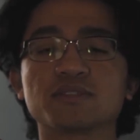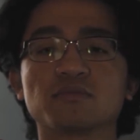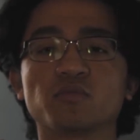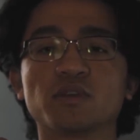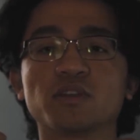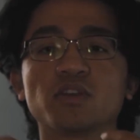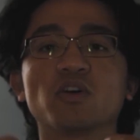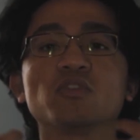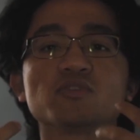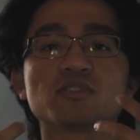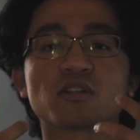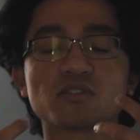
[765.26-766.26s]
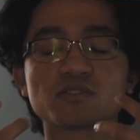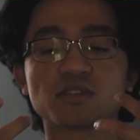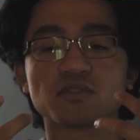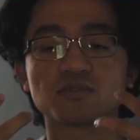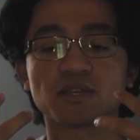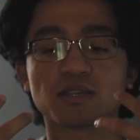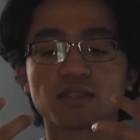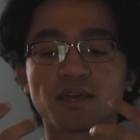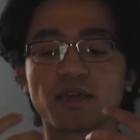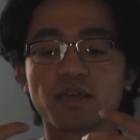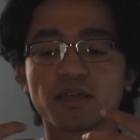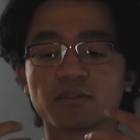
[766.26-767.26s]
indulge in ourselves like
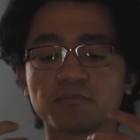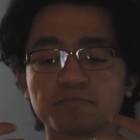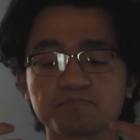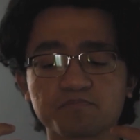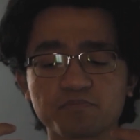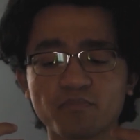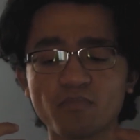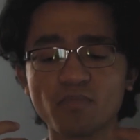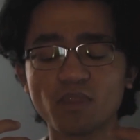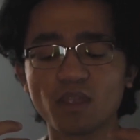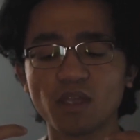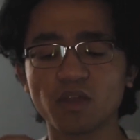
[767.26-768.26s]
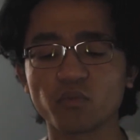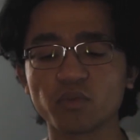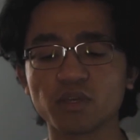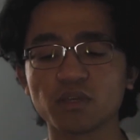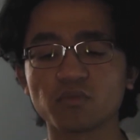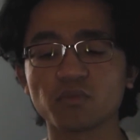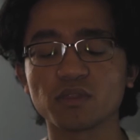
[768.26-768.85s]
that, and we